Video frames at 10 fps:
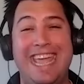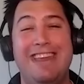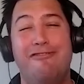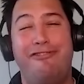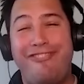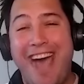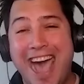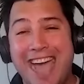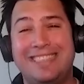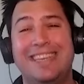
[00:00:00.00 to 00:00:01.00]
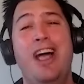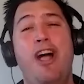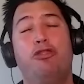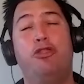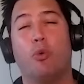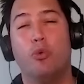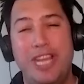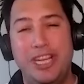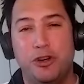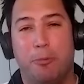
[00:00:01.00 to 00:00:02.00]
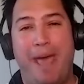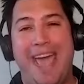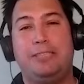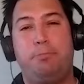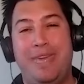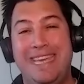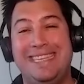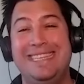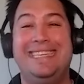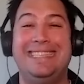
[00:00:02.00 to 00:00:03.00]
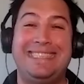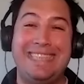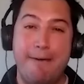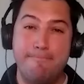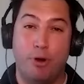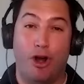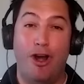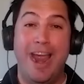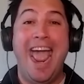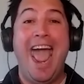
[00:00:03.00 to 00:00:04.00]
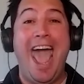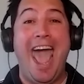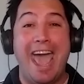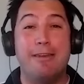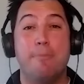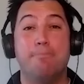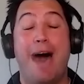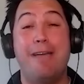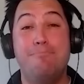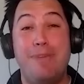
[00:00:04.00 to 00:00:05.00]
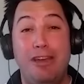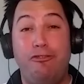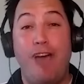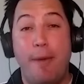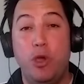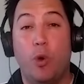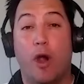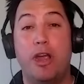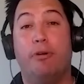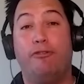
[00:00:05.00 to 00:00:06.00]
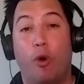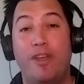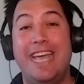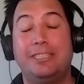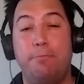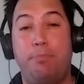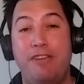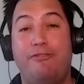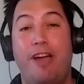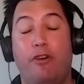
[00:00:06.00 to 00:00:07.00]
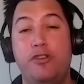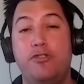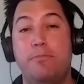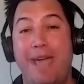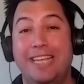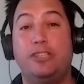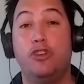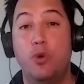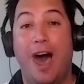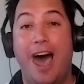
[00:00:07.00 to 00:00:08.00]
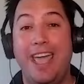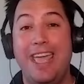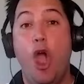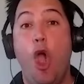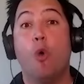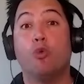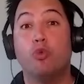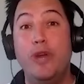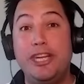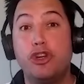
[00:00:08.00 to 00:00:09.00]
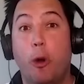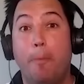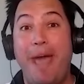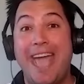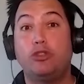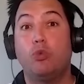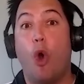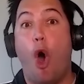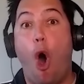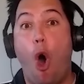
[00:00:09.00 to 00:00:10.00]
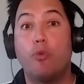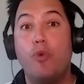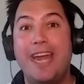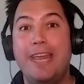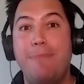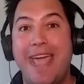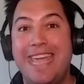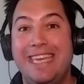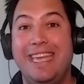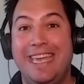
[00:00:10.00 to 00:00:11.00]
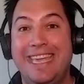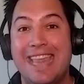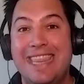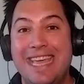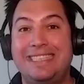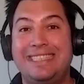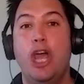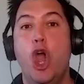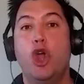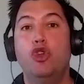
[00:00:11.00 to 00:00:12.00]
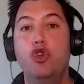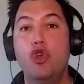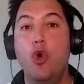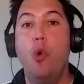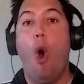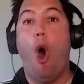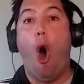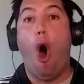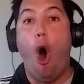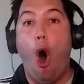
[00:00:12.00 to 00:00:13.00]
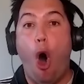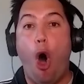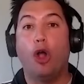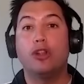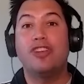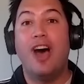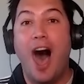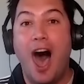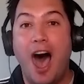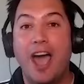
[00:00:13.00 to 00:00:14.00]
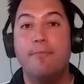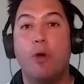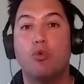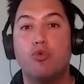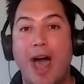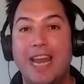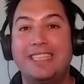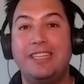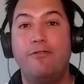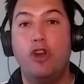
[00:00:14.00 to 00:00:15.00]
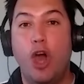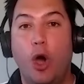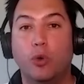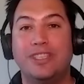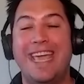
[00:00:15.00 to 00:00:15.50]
In fact, the regional banks peaked in December, and by mid-February, before the S&P 500 made its new high, regional banks were already making, get this, new all-time relative lows.